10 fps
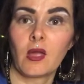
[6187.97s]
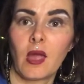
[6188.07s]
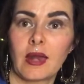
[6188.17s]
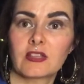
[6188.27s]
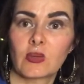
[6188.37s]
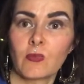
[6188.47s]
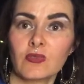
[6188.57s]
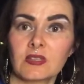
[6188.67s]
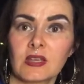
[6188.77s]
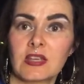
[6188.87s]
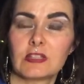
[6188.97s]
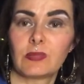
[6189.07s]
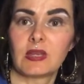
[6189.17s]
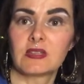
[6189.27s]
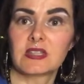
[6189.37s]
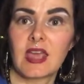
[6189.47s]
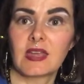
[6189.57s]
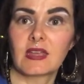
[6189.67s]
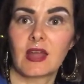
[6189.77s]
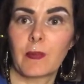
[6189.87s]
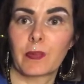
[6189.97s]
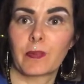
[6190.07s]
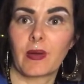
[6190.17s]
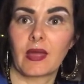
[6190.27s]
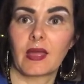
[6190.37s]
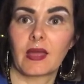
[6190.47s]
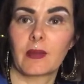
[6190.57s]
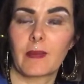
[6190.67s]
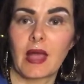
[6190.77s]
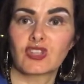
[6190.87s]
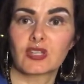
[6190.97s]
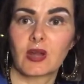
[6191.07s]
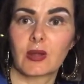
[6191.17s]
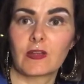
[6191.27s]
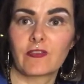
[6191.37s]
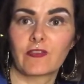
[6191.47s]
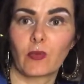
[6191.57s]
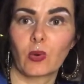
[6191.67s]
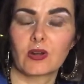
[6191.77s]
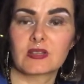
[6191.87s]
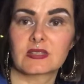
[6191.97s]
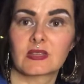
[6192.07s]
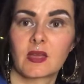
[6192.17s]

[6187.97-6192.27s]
And it's almost like he's being taken up by an imaginary force.